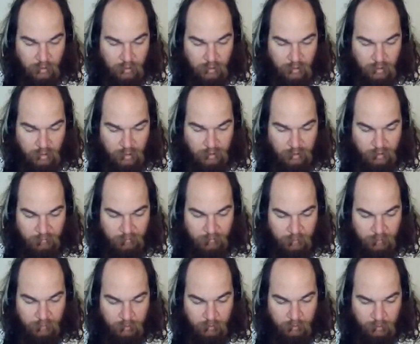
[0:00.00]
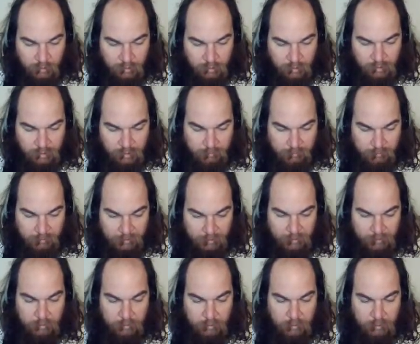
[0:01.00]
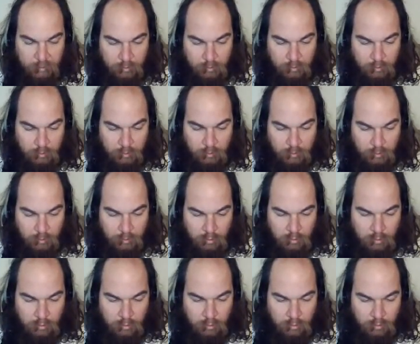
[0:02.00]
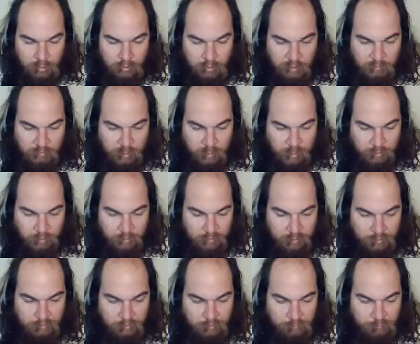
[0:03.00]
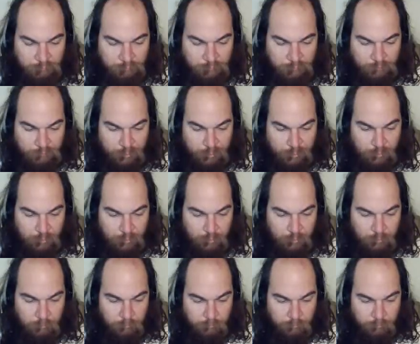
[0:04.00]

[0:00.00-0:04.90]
am a companion of all those who fear you,